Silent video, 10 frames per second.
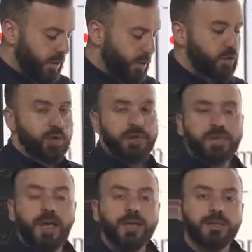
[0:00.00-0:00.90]
So in this
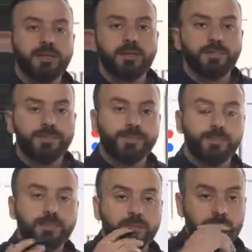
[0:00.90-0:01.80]
case,
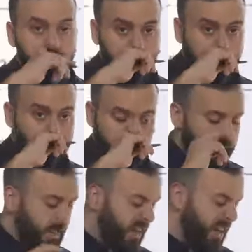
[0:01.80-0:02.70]

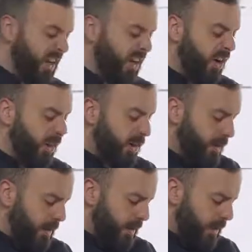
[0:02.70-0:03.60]
the area here
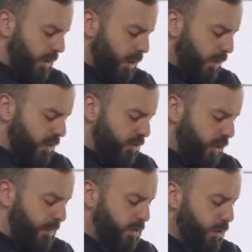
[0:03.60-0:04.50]
of the
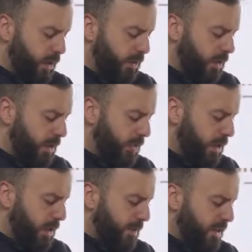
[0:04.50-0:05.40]
trapezoid
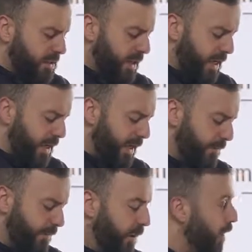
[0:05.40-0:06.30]
plus the area
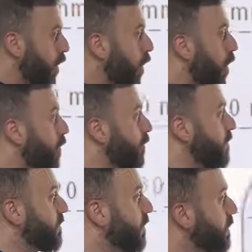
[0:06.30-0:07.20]
of the
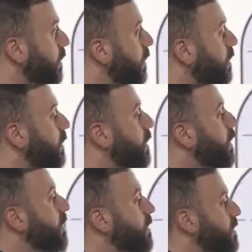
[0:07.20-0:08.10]
circle.
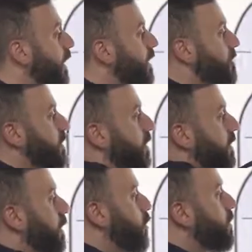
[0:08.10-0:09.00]
In this case,
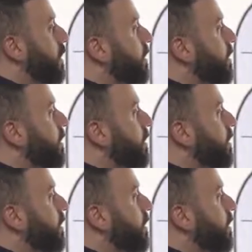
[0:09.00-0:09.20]
the total